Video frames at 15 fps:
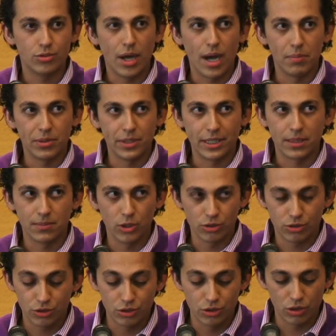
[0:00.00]
applicable
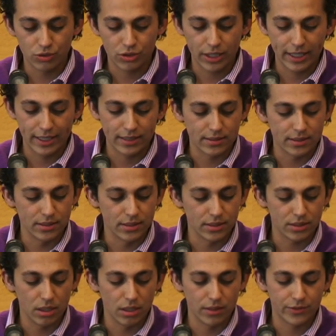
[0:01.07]
to those
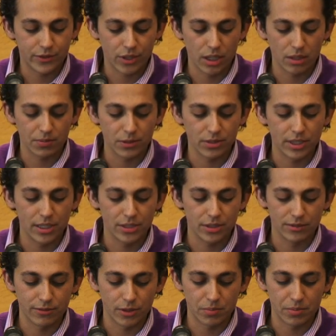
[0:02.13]
cases of drug
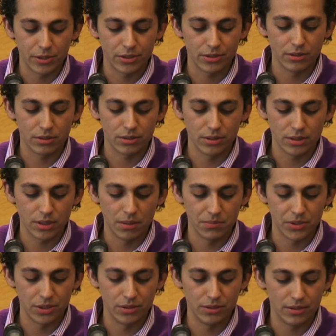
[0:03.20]
possession for personal
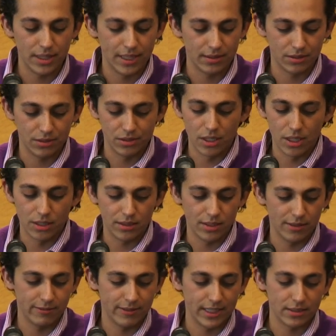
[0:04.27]
consumption that does not
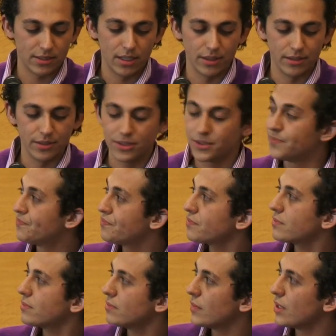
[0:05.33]
affect others.
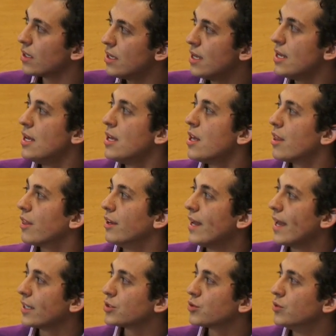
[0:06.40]
The
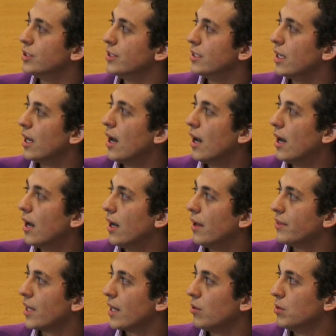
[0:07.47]
next one
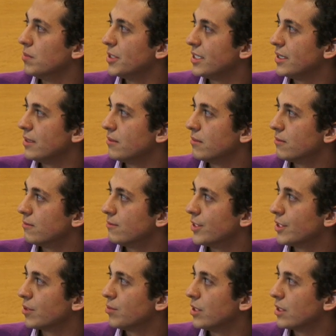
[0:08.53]
that I will be
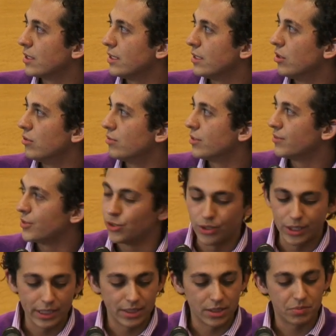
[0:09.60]
very quickly
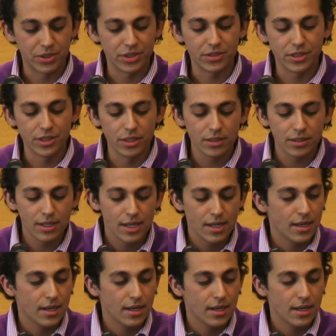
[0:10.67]
overviewing is Brazil.